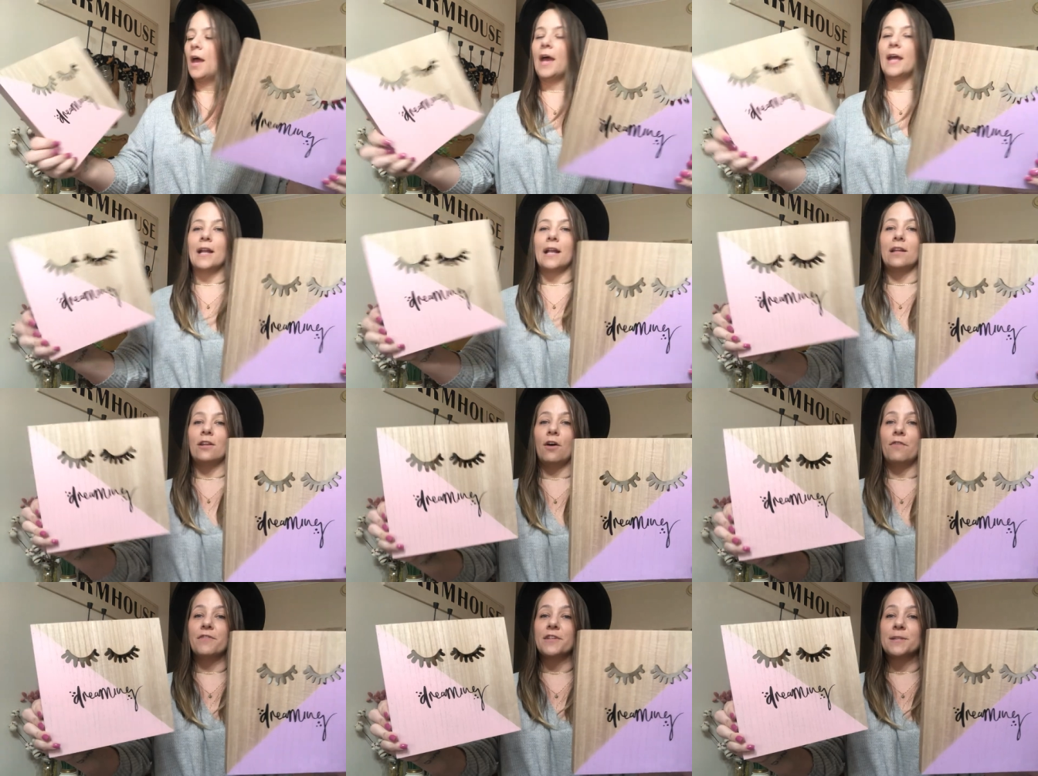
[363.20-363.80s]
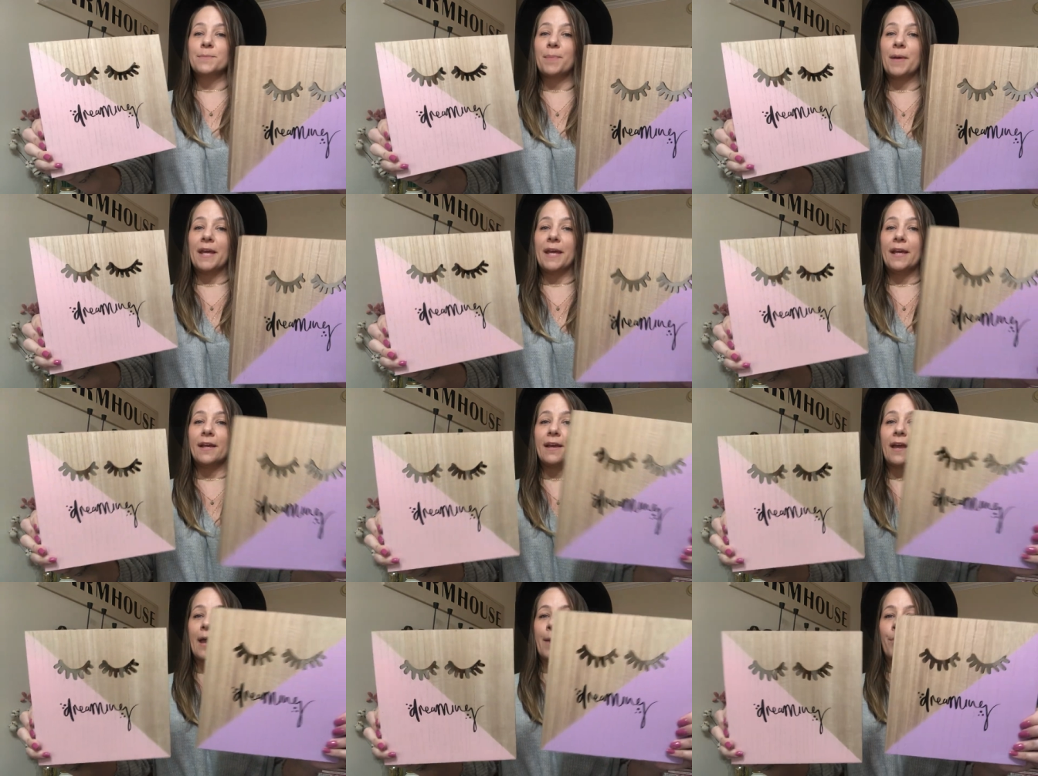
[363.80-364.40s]
and I love this
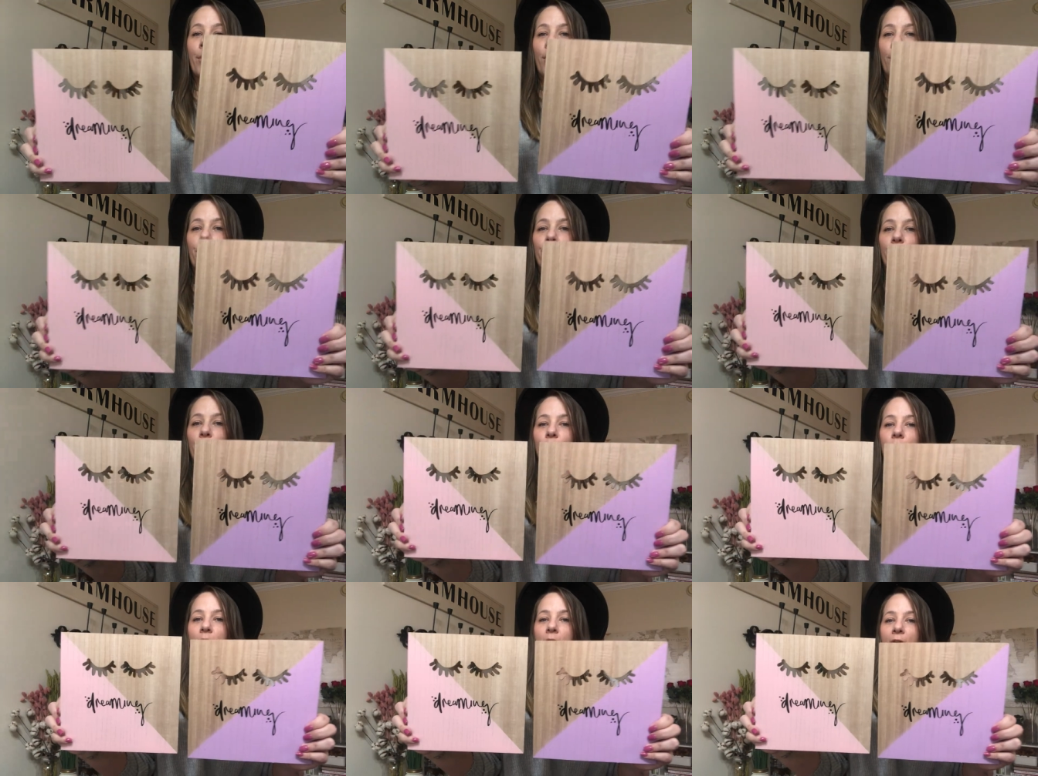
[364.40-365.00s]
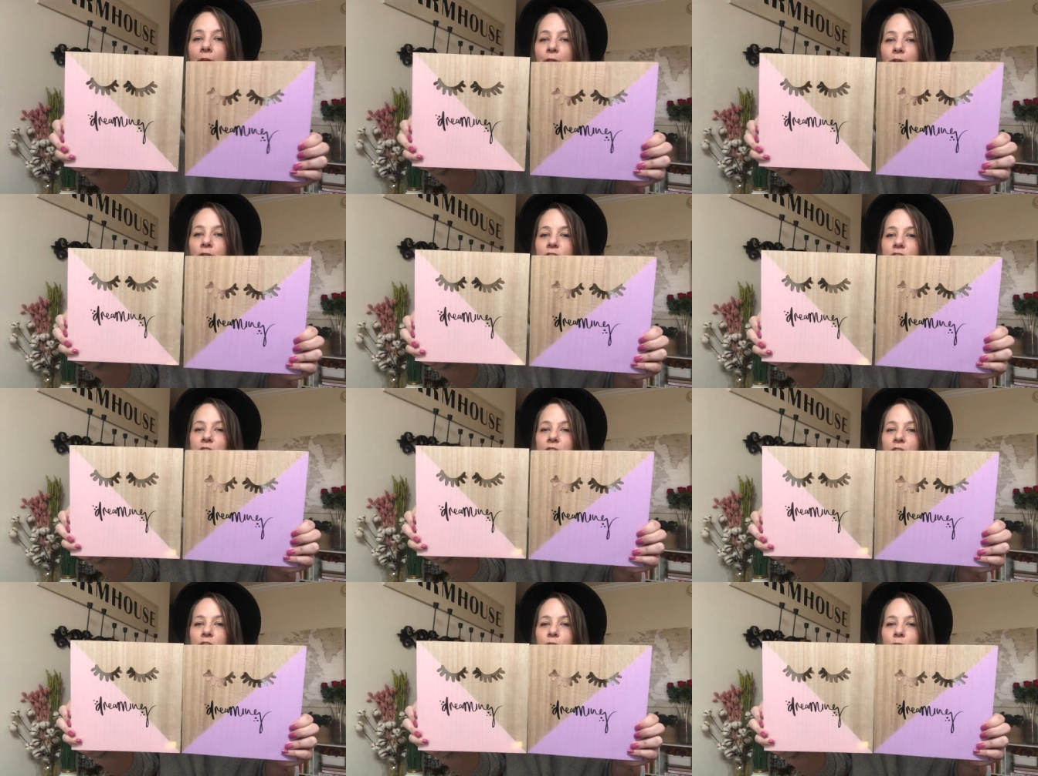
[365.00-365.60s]
pink and purple. I thought
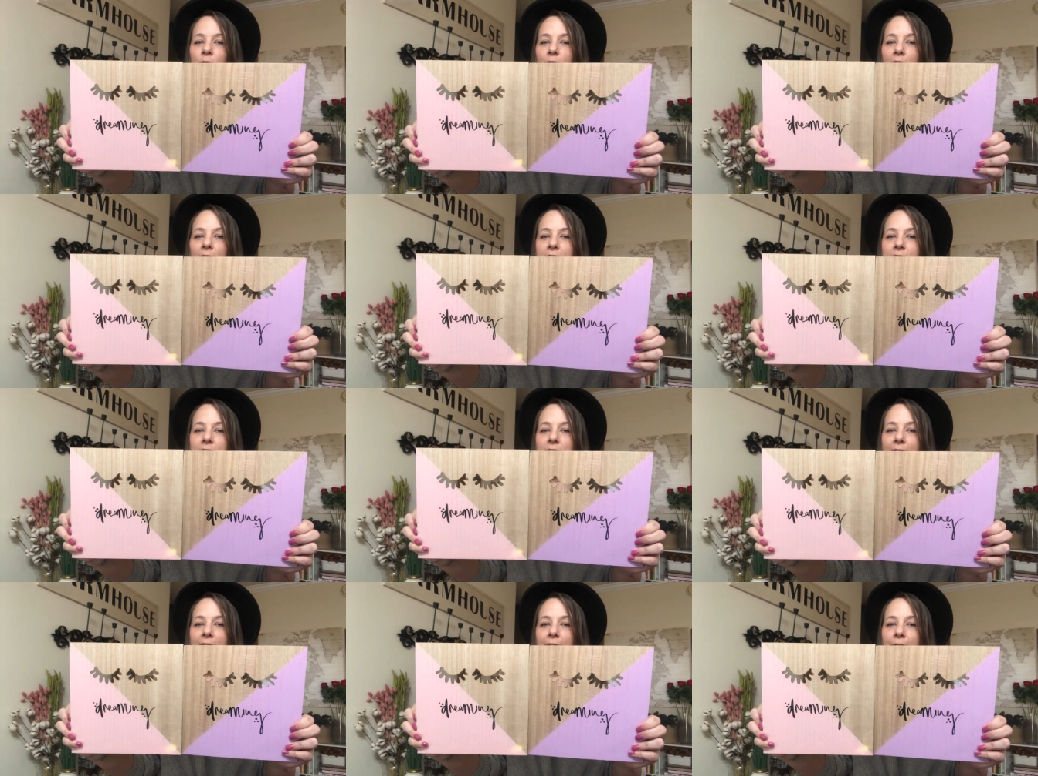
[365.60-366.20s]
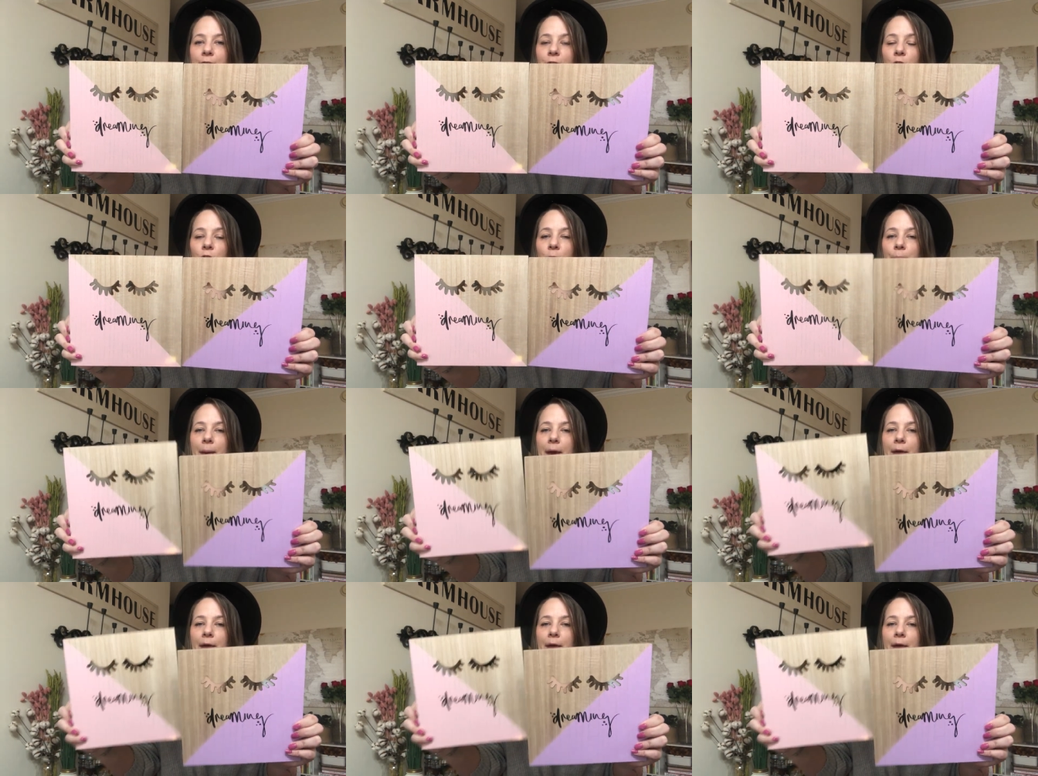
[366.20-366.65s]
she could do it like that for her